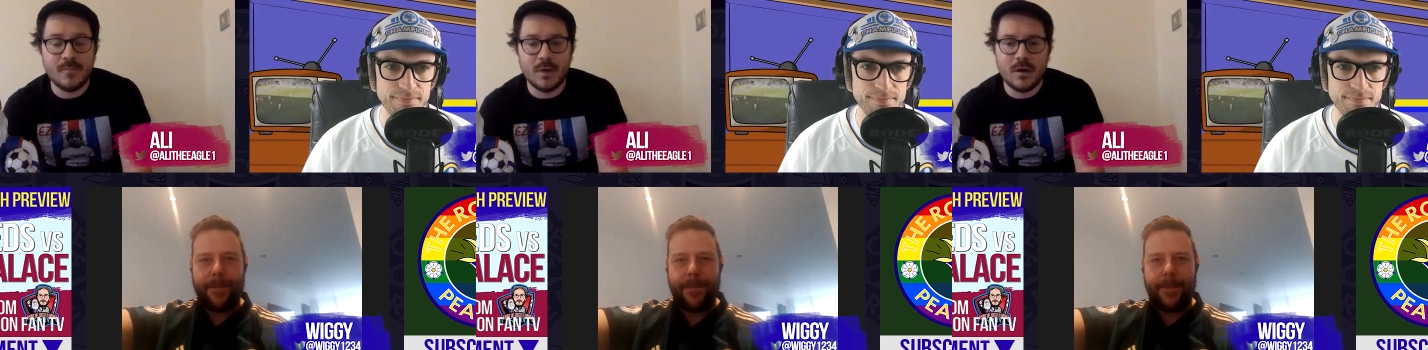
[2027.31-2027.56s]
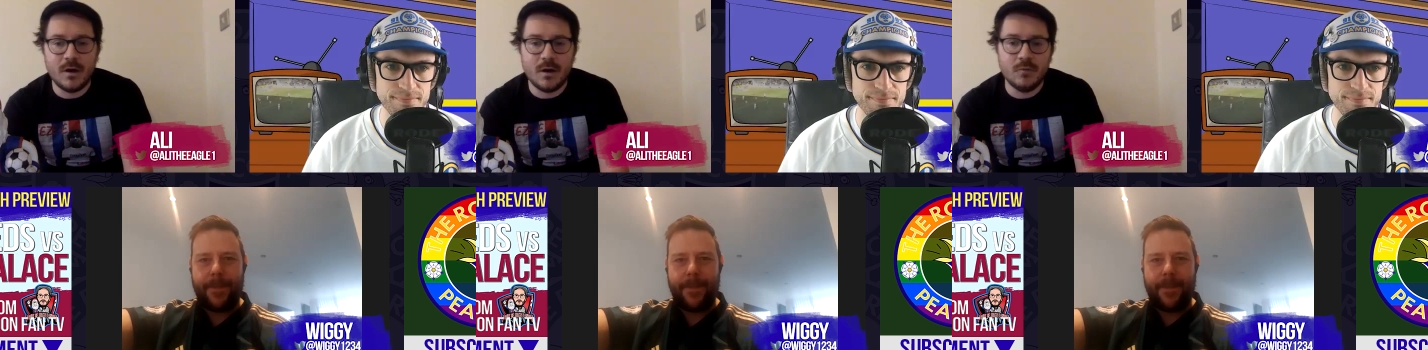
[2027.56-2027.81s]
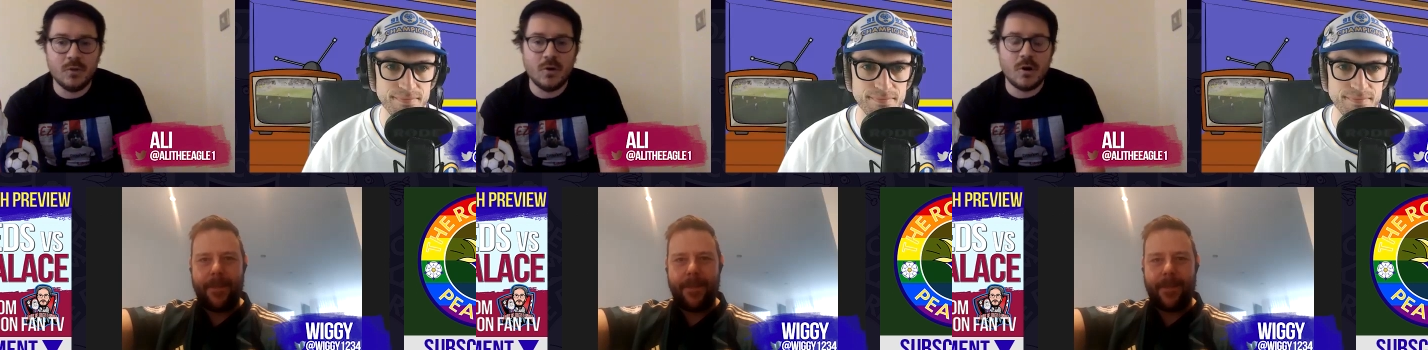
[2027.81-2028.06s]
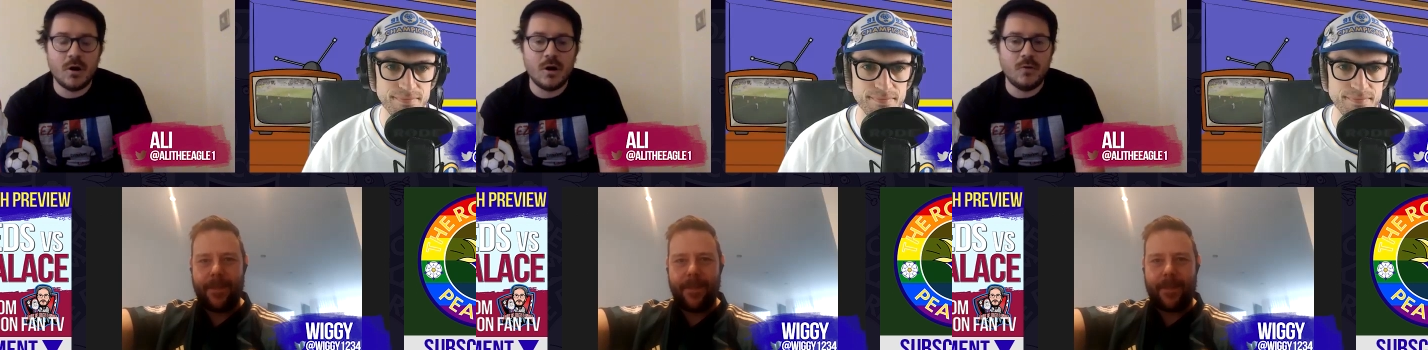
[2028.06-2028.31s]
Speaker 1: But I'm
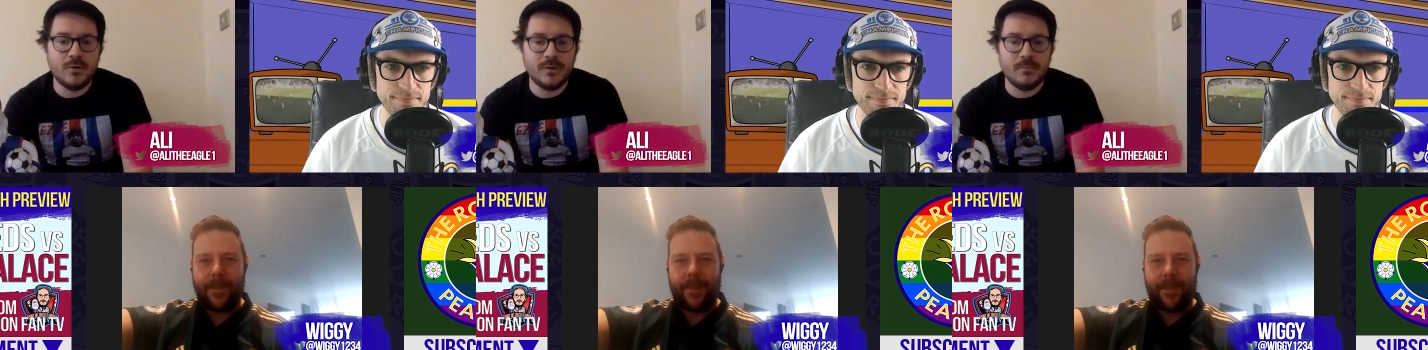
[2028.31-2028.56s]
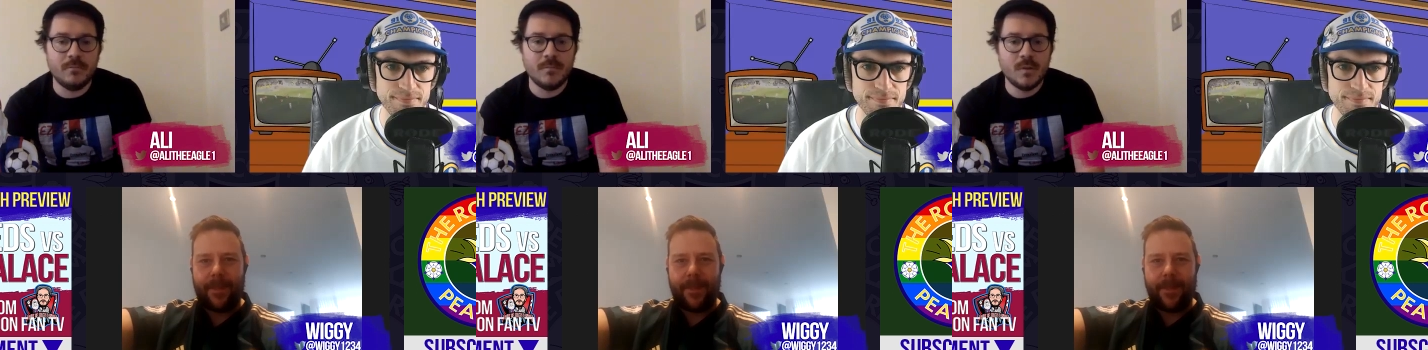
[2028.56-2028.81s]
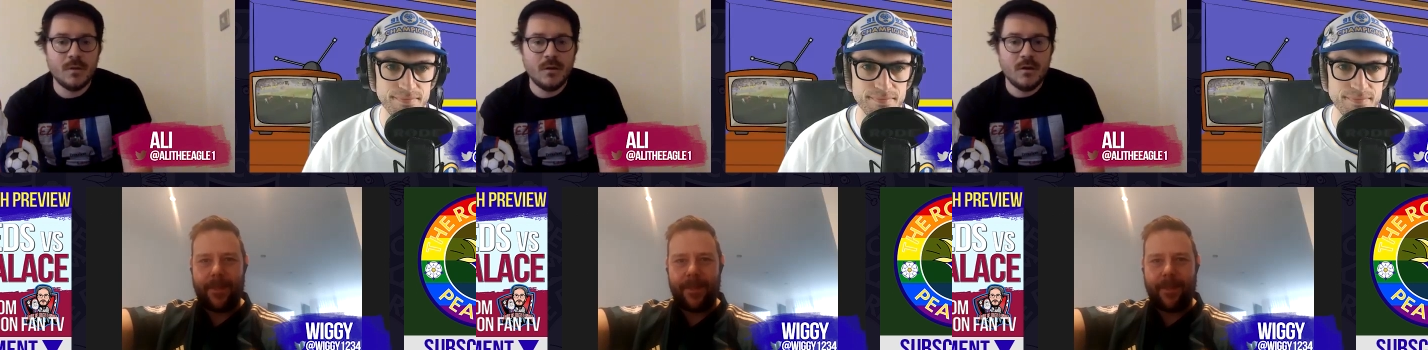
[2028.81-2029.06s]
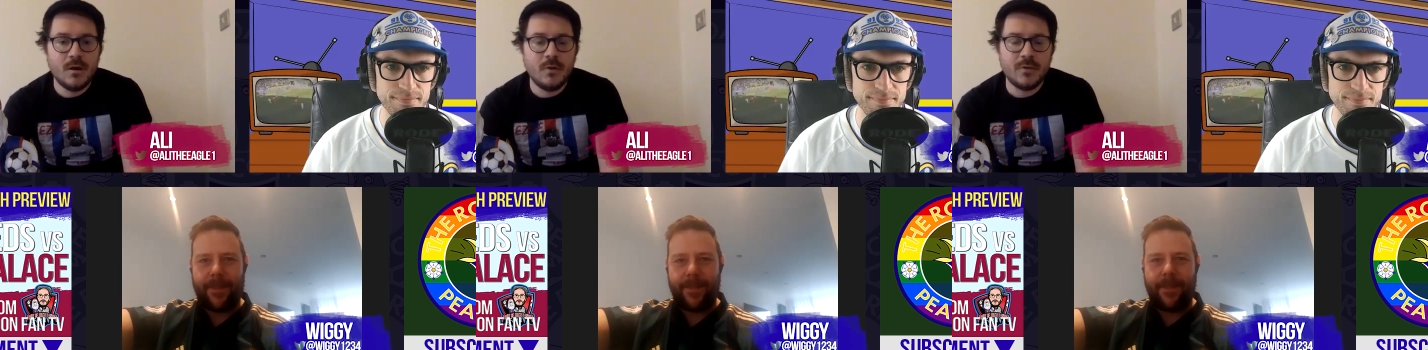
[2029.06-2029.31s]
not holding
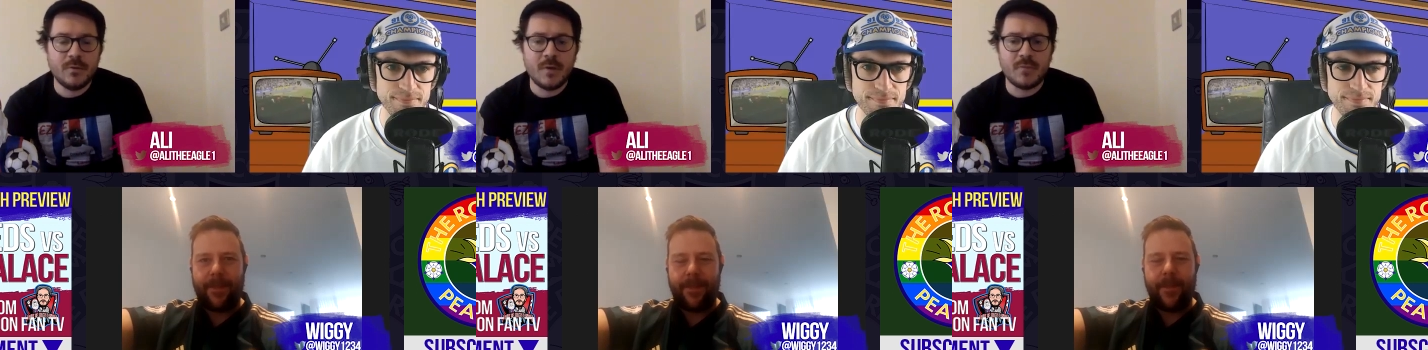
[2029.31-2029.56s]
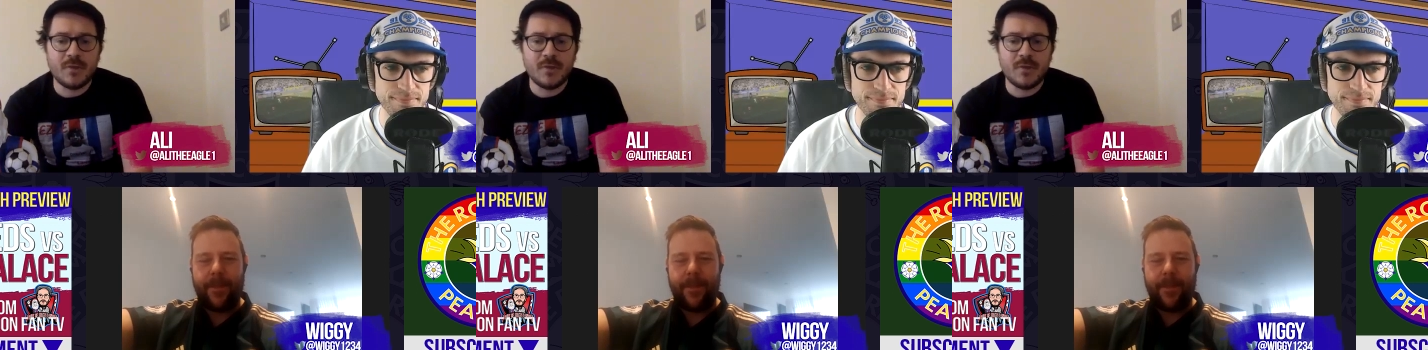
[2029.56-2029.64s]
holding